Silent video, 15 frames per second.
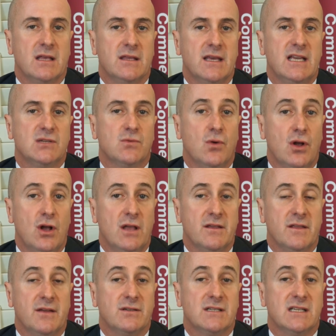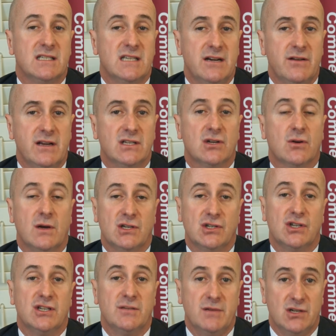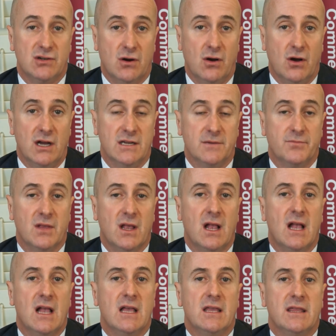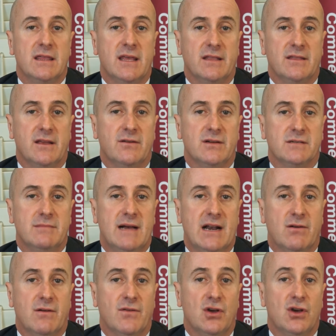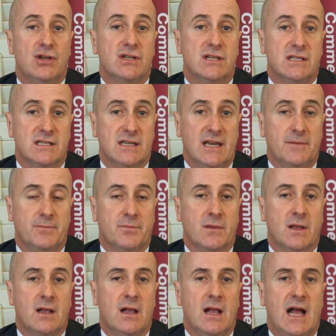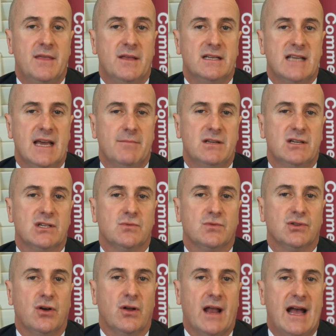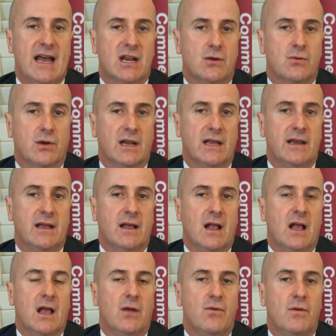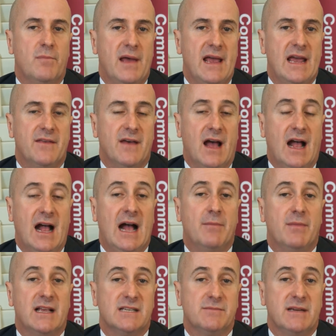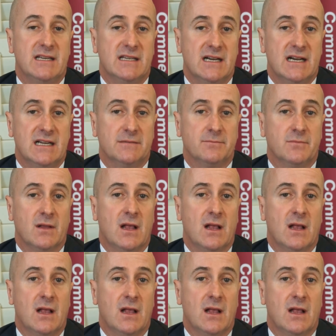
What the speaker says: These were that there is a serious question to be tried, that there is a matter of urgency, and that damages will not adequately repair the harm that has been done,